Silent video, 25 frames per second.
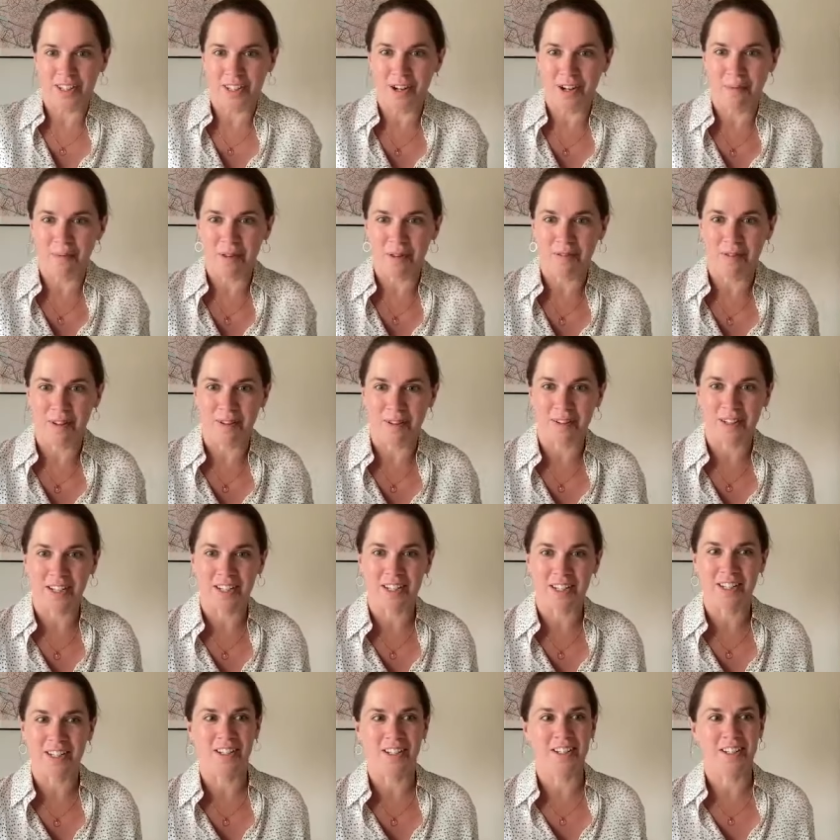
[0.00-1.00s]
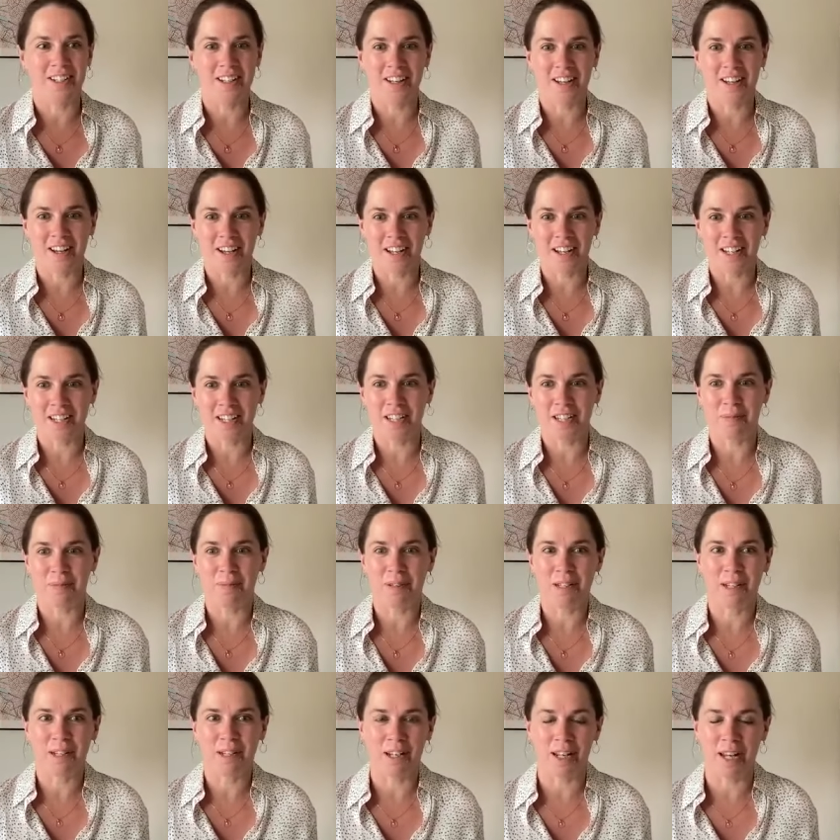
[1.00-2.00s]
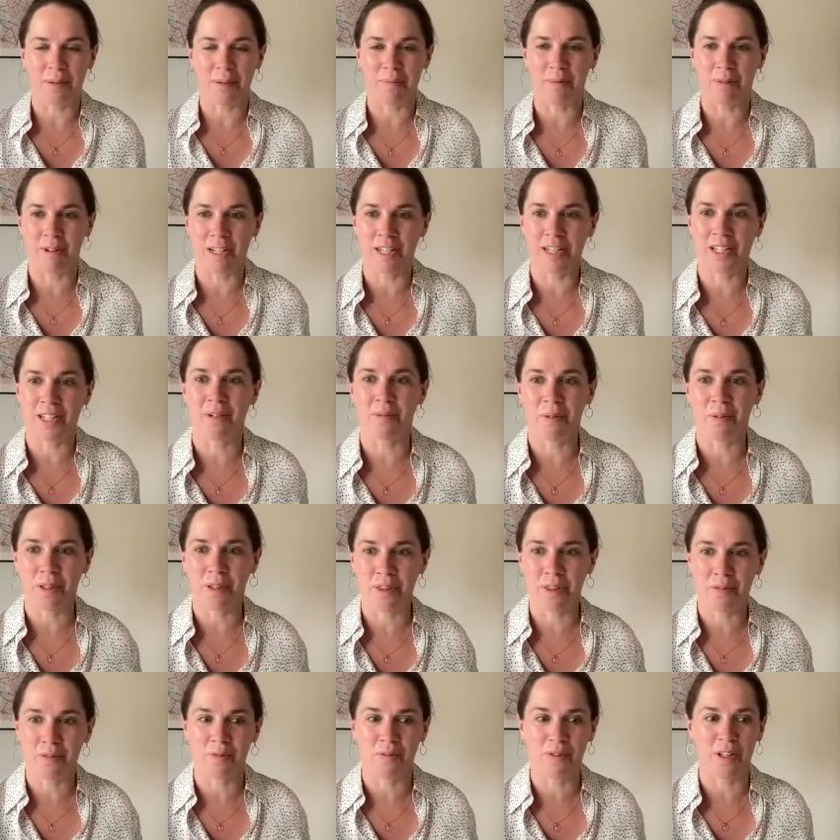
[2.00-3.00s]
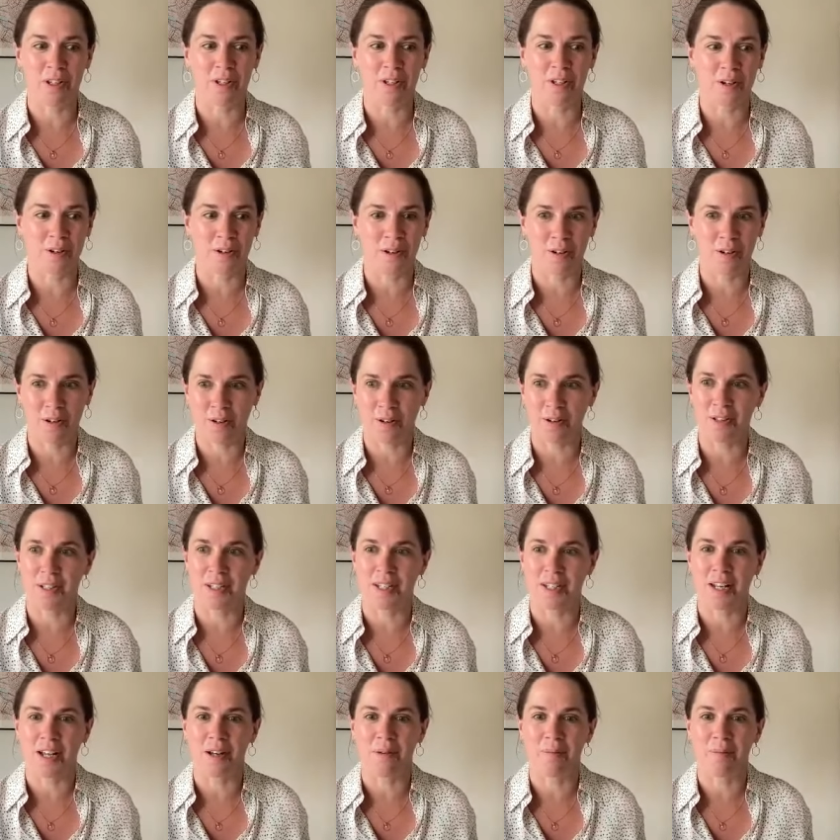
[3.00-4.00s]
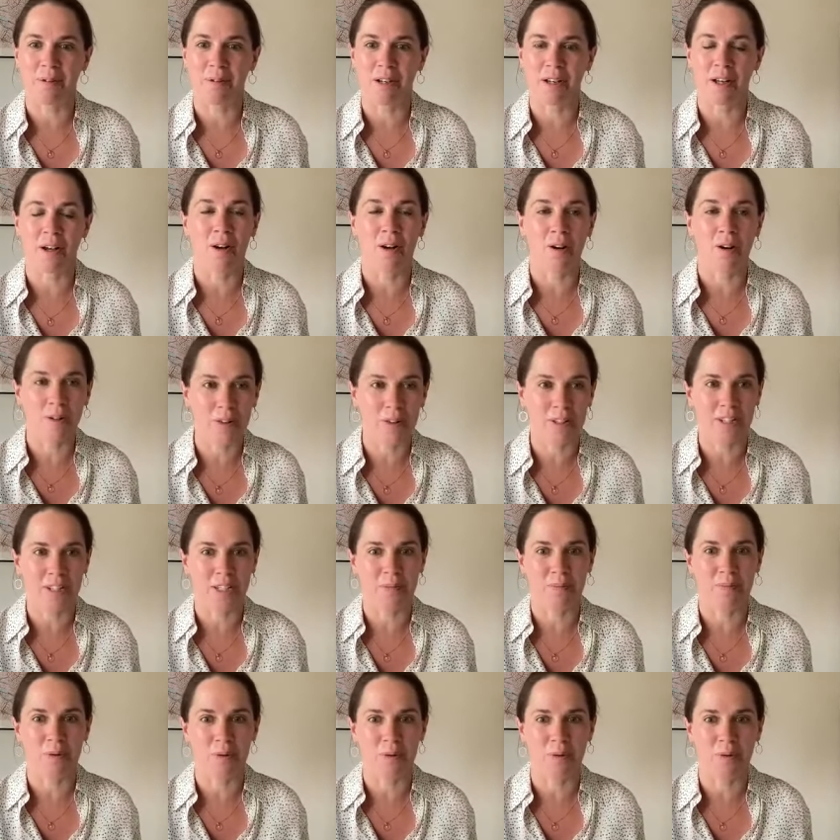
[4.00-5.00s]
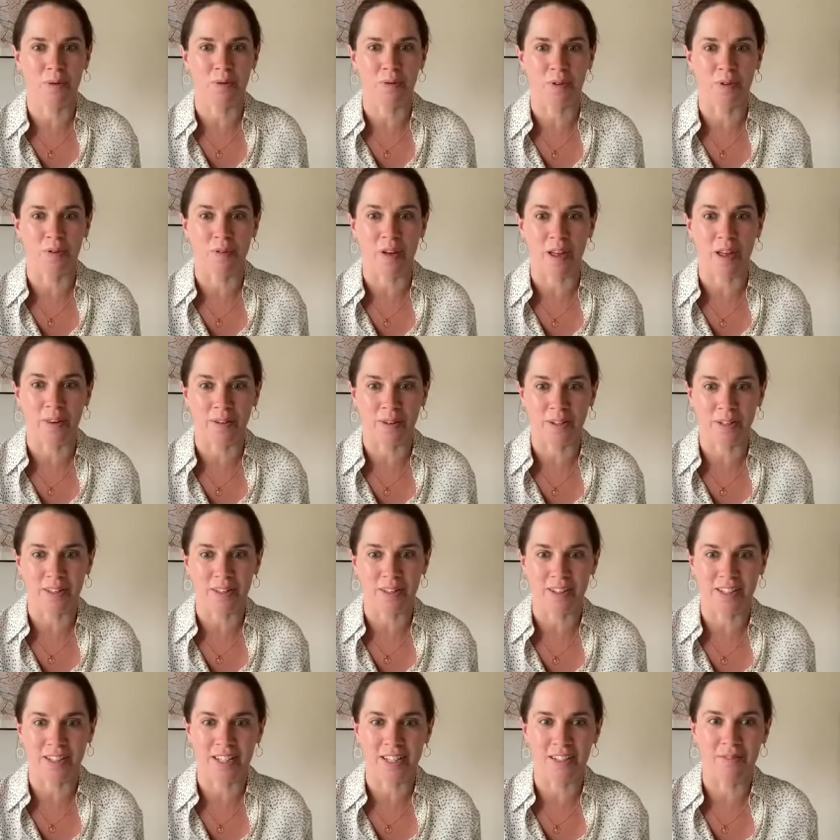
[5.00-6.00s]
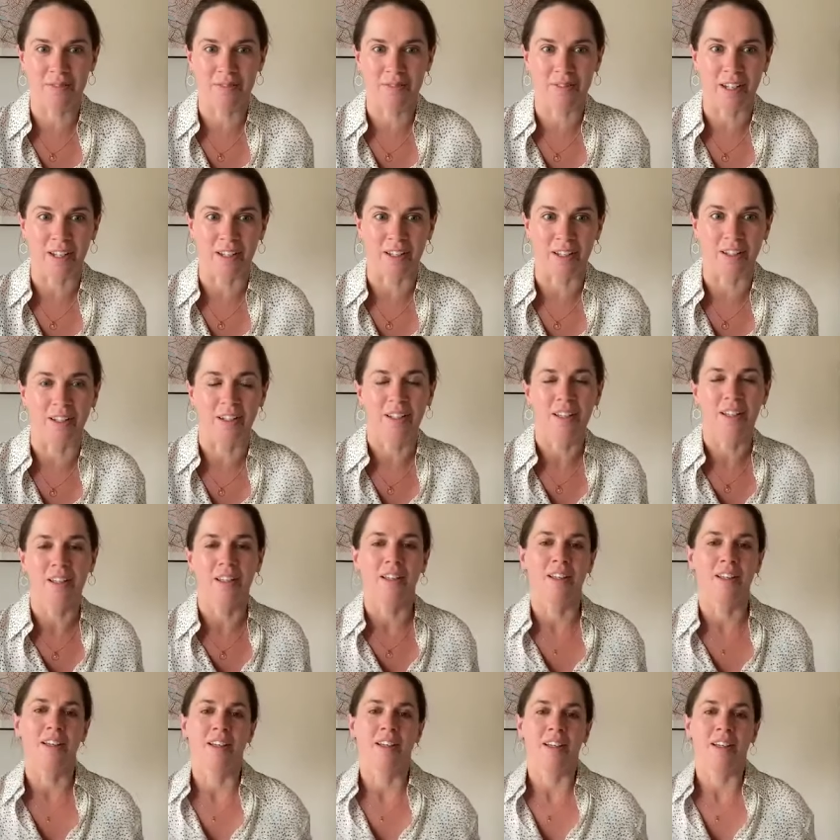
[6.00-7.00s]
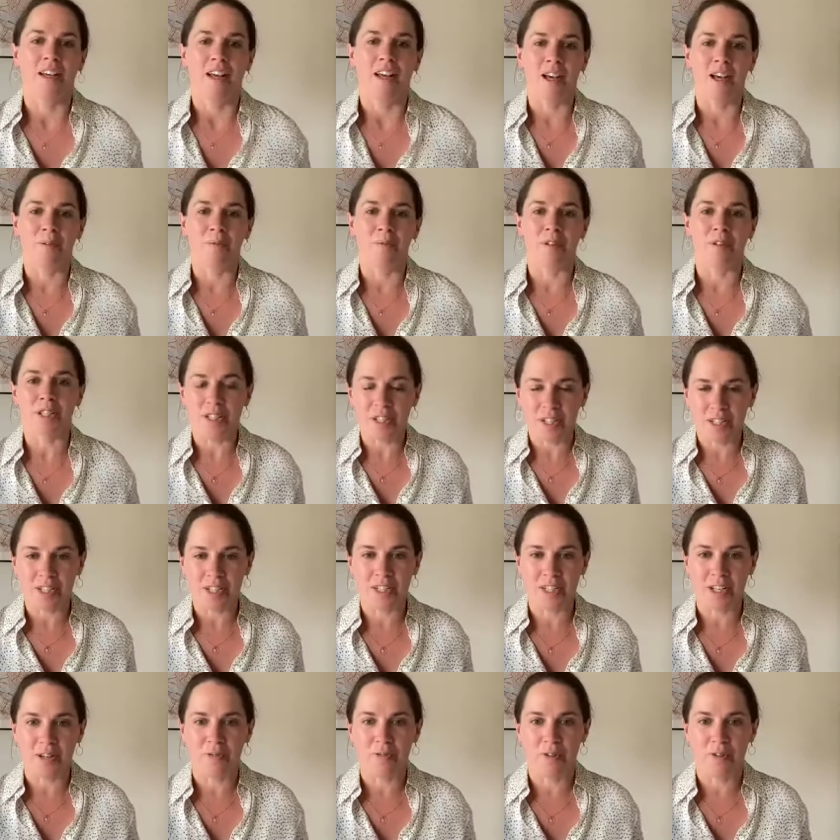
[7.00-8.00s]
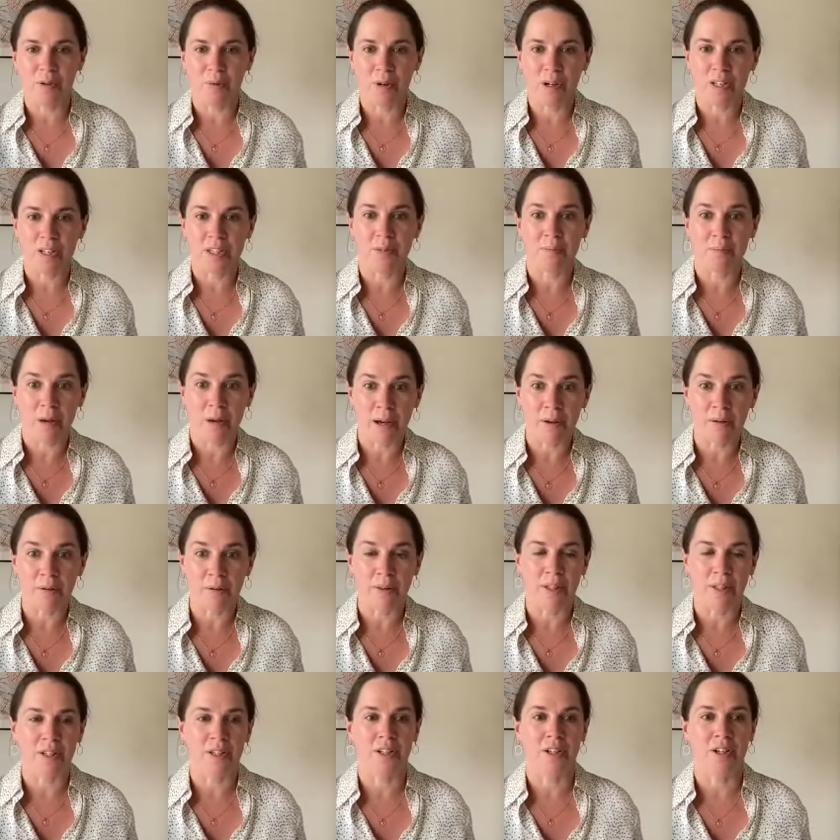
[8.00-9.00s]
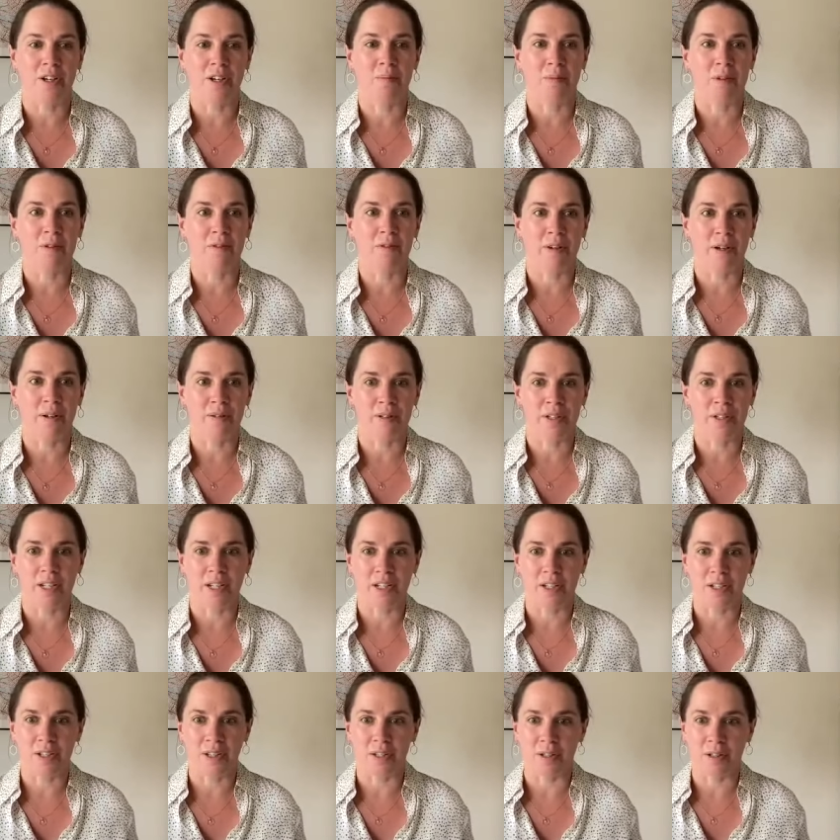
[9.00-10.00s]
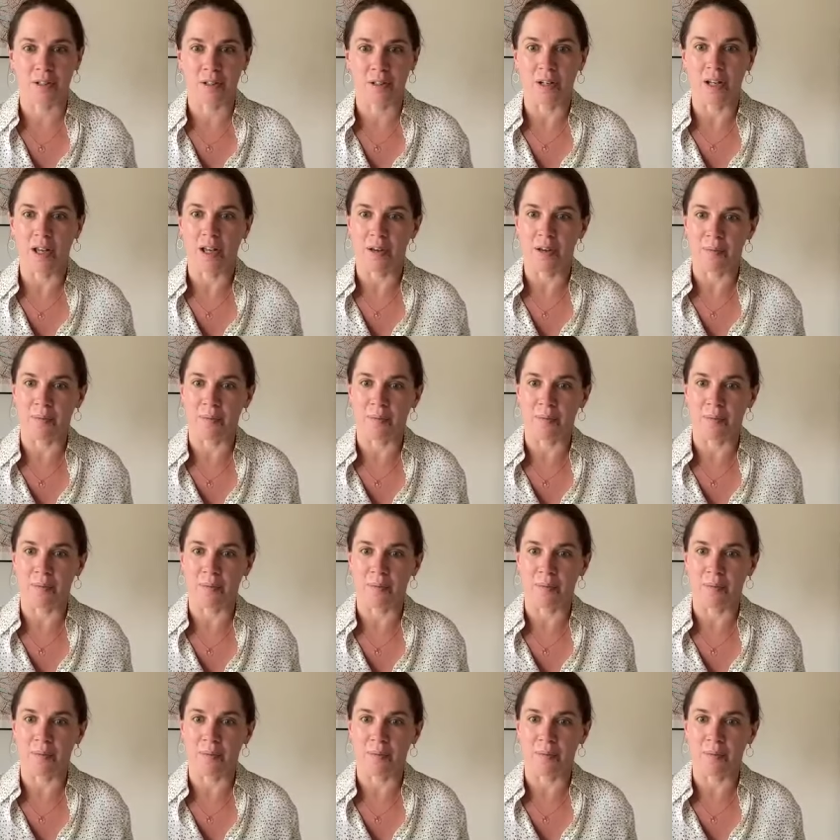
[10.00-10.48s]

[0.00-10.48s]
Ashami Foundation are delighted to be collaborating with the Vienna Holocaust Library on this important event this evening. Just to say a few words about the Ashami Foundation,